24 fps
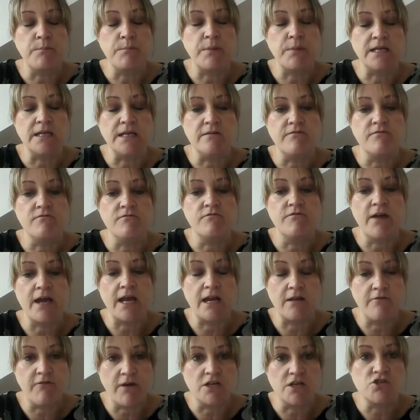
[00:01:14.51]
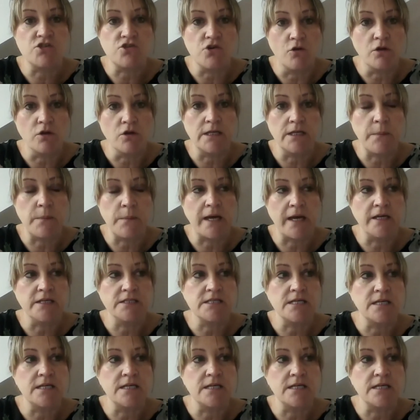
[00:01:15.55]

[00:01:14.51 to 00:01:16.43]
believe very, very strongly about.